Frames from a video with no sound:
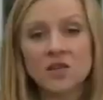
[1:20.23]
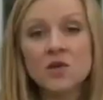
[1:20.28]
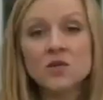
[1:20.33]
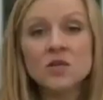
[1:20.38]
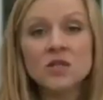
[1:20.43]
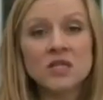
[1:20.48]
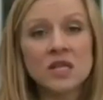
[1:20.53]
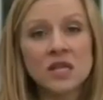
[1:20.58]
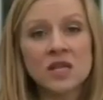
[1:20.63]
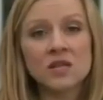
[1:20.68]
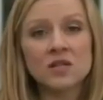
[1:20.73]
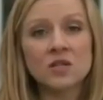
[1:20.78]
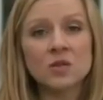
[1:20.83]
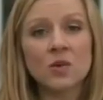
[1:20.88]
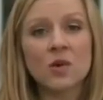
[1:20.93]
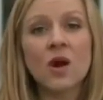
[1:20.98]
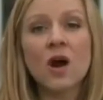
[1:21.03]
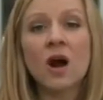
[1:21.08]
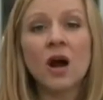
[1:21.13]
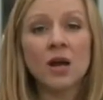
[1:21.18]
those teens
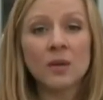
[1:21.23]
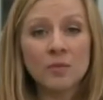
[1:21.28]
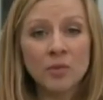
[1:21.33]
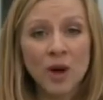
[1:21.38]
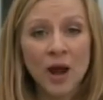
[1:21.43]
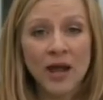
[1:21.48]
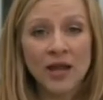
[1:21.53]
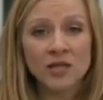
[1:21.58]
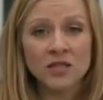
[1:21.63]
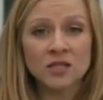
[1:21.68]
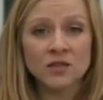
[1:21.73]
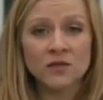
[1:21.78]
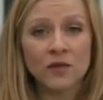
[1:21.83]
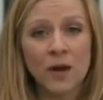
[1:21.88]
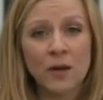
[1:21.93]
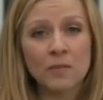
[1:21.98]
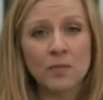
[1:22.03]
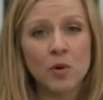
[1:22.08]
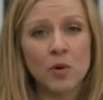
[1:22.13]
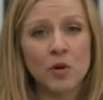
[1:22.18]
were on Bryant's
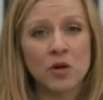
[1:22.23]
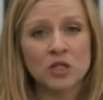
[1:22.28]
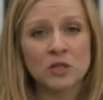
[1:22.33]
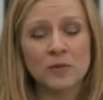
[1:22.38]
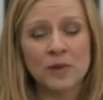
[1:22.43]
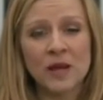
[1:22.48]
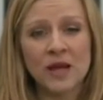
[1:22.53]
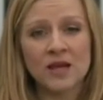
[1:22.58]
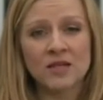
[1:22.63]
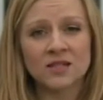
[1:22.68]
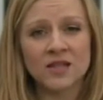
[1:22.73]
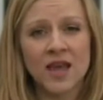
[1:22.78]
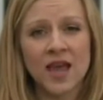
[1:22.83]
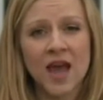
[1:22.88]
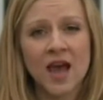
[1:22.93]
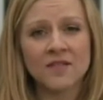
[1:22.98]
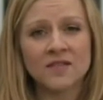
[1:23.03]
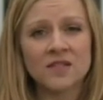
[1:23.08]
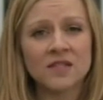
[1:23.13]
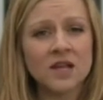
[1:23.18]
front porch because they
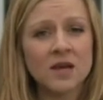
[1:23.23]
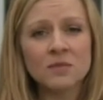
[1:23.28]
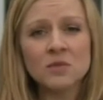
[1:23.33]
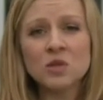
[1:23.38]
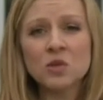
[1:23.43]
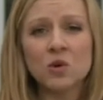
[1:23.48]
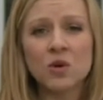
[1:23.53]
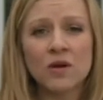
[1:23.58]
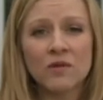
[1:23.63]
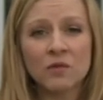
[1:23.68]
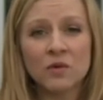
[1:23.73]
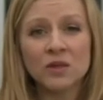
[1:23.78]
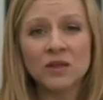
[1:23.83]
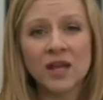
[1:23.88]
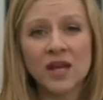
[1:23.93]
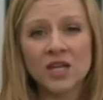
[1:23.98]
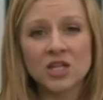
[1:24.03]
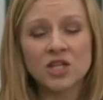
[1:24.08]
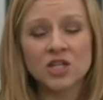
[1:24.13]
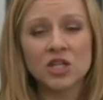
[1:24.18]
have some sort of
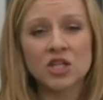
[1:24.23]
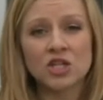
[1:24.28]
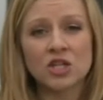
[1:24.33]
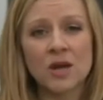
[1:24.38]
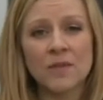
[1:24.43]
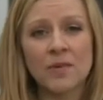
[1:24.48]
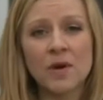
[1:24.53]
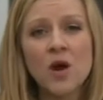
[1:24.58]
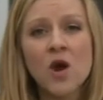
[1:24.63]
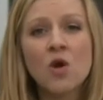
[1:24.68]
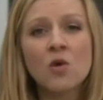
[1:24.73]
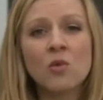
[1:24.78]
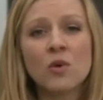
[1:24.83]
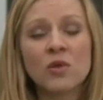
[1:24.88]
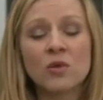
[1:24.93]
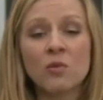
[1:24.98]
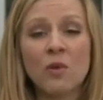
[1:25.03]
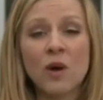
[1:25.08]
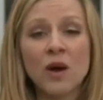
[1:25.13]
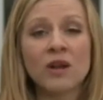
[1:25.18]
relationship
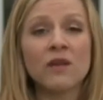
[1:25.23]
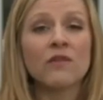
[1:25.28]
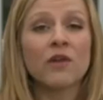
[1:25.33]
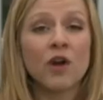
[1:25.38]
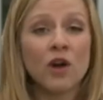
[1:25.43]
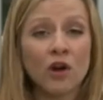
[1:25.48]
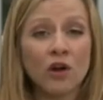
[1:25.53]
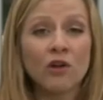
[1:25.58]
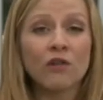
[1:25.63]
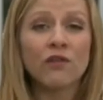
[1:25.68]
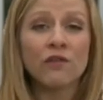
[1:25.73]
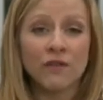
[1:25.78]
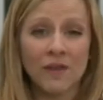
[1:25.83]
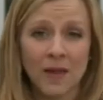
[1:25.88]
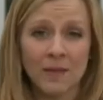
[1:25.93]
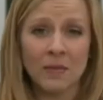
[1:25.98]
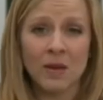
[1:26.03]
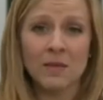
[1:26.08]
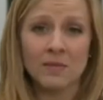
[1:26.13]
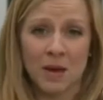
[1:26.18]
with one of her
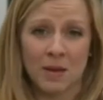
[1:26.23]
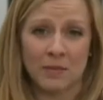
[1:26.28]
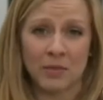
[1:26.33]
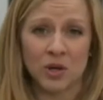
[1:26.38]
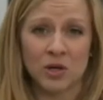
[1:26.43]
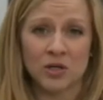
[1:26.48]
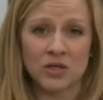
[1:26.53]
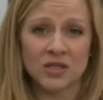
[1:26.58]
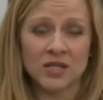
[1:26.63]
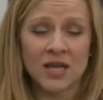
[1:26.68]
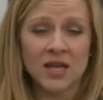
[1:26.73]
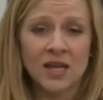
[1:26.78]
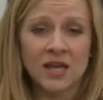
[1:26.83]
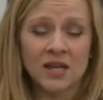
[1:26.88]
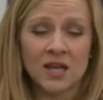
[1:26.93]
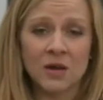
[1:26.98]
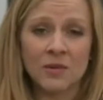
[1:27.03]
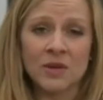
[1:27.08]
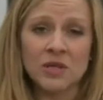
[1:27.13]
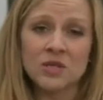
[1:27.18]
family members.
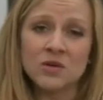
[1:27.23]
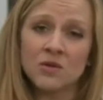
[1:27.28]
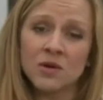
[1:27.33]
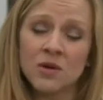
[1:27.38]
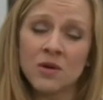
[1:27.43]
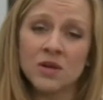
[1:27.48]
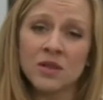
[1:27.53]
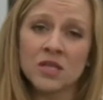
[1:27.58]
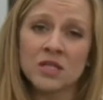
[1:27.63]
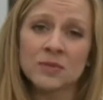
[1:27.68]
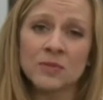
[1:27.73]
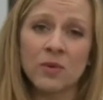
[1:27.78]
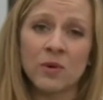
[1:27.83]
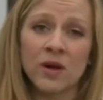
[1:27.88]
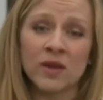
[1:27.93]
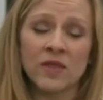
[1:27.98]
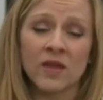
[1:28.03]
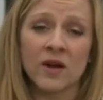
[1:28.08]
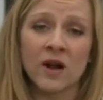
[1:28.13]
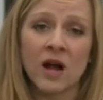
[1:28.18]
Now, we do know at this
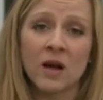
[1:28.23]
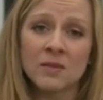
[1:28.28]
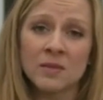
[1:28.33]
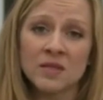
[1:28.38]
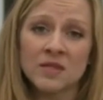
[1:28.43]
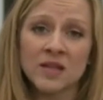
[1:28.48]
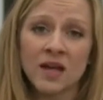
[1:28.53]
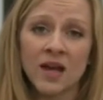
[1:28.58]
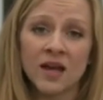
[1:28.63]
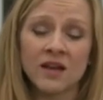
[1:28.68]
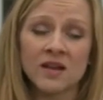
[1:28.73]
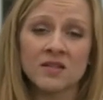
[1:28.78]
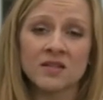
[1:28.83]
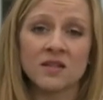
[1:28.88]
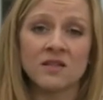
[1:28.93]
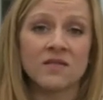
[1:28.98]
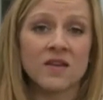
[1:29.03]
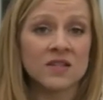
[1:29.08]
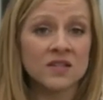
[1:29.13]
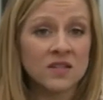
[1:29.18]
point that homicide is
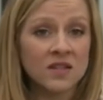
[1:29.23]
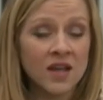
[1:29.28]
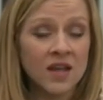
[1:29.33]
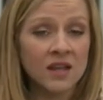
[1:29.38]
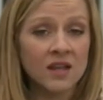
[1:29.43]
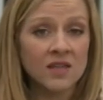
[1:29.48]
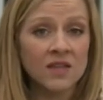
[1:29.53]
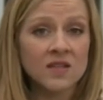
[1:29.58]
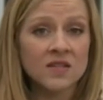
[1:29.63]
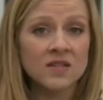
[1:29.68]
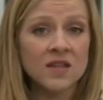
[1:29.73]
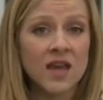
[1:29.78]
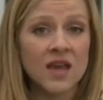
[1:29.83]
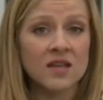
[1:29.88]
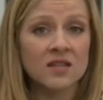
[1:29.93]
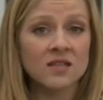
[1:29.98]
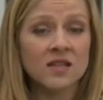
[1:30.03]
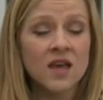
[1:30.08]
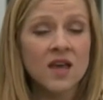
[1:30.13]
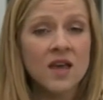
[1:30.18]
investigating this
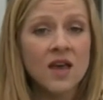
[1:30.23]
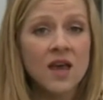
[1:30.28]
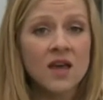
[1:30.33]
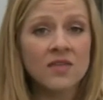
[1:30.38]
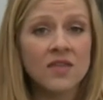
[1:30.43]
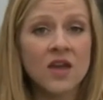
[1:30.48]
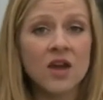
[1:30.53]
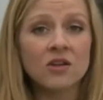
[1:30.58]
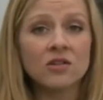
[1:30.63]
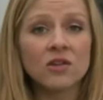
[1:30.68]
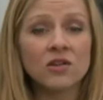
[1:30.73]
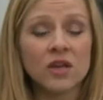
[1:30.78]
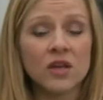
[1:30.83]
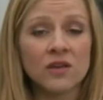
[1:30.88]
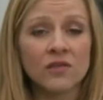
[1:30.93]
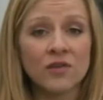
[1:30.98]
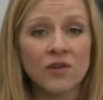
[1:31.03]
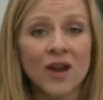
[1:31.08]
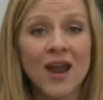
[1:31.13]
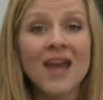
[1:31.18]
case, and they are
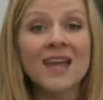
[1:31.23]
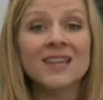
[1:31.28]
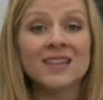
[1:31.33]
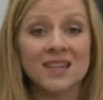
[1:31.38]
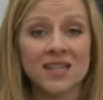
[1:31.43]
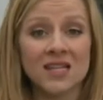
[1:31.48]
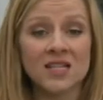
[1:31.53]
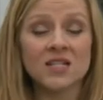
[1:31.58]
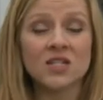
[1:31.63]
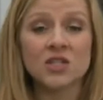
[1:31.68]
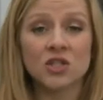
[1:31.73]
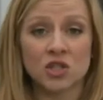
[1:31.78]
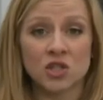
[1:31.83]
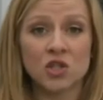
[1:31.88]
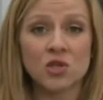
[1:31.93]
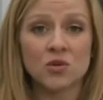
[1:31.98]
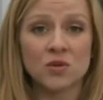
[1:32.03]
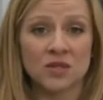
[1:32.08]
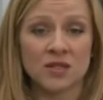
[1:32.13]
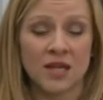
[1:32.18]
looking for at least
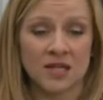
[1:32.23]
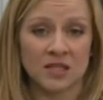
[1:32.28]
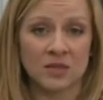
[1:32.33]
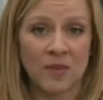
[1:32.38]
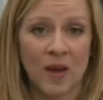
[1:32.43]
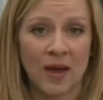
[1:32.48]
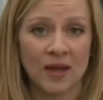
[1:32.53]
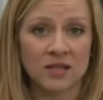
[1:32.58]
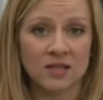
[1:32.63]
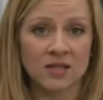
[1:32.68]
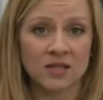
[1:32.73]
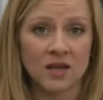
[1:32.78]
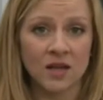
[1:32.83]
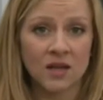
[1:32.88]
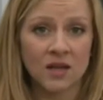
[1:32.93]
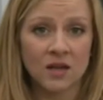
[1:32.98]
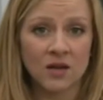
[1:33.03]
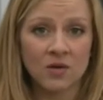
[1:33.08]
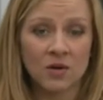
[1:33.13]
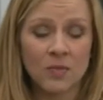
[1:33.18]
2 suspects.
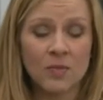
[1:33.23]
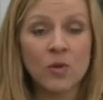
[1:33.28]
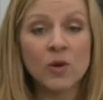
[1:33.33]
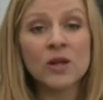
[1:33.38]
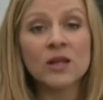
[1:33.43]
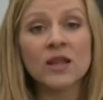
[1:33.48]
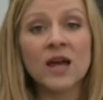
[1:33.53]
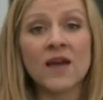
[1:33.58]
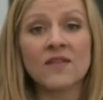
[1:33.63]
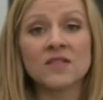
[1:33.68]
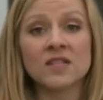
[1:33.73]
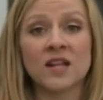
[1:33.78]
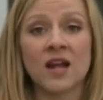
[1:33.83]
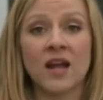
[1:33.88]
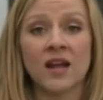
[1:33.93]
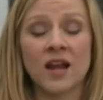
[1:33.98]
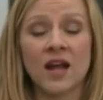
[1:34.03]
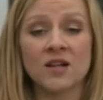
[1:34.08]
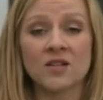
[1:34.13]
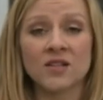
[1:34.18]
Reporting live
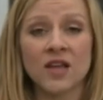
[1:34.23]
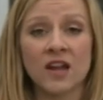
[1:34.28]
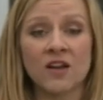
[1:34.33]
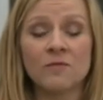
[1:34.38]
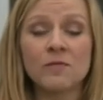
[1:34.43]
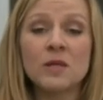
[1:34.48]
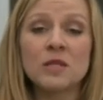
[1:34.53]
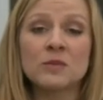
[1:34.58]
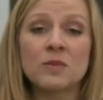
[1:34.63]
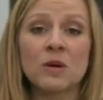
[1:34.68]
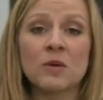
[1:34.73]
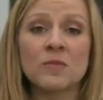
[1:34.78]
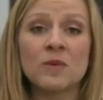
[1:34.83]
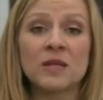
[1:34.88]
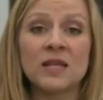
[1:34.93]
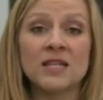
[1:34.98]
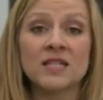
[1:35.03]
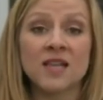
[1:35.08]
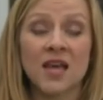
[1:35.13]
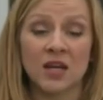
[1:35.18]
tonight outside of Pittsburgh
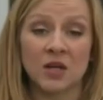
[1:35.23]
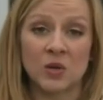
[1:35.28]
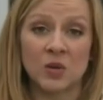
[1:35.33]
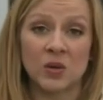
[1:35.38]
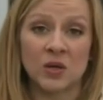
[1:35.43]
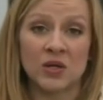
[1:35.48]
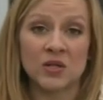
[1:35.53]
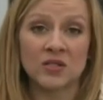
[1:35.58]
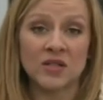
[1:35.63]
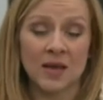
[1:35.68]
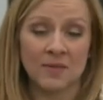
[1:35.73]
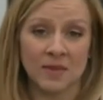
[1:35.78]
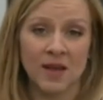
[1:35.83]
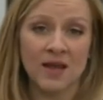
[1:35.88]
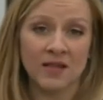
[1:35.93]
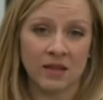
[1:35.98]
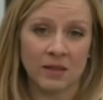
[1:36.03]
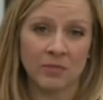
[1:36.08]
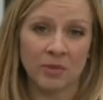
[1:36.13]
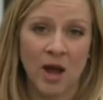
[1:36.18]
Police Headquarters, I'm
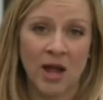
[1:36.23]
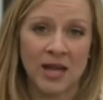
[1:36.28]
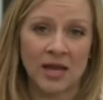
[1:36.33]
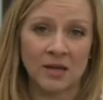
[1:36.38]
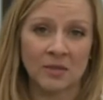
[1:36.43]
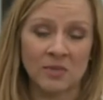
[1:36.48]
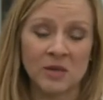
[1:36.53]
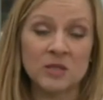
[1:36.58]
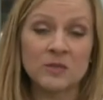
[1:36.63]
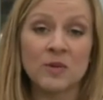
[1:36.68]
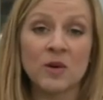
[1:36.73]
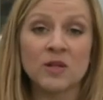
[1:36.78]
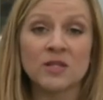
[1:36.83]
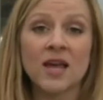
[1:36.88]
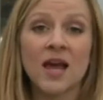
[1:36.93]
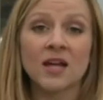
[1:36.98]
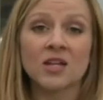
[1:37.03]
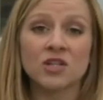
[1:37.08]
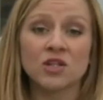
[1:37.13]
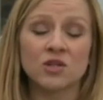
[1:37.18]
Kelly Brennan,
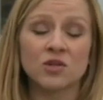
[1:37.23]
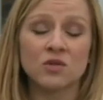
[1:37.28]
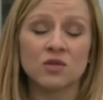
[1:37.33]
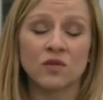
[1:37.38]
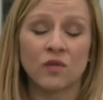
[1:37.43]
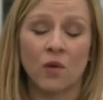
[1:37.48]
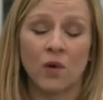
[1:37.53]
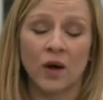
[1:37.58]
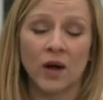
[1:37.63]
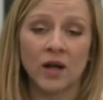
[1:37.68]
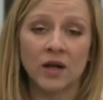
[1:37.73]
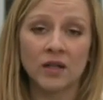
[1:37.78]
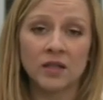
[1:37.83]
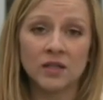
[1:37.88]
Pittsburgh's Action News 4.